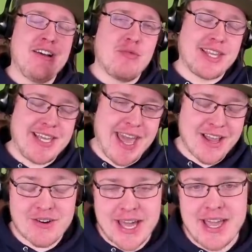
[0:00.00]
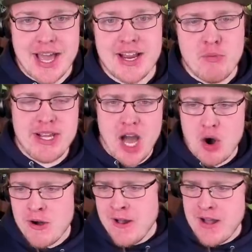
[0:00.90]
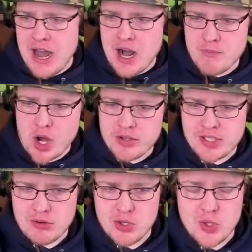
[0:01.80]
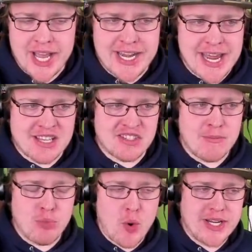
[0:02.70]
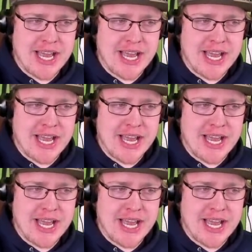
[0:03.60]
With a K. Okay, yeah, here we go. Also, tonight, at some point,